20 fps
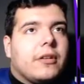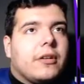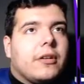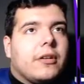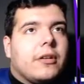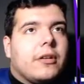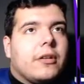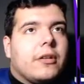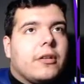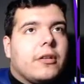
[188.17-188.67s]

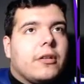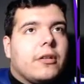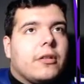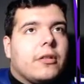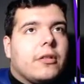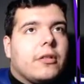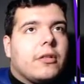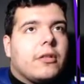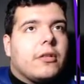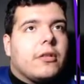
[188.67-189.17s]

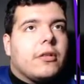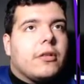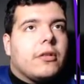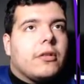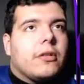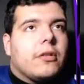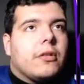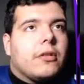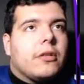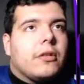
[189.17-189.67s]

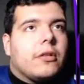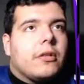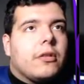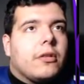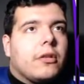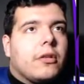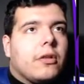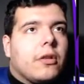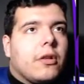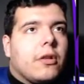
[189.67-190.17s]

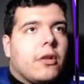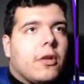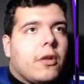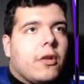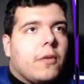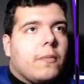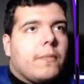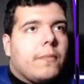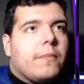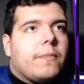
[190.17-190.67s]

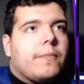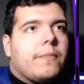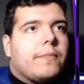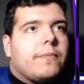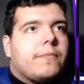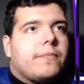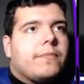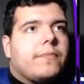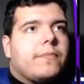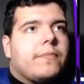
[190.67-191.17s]

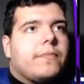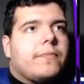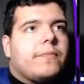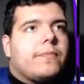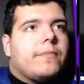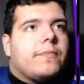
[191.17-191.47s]
Nothing is said.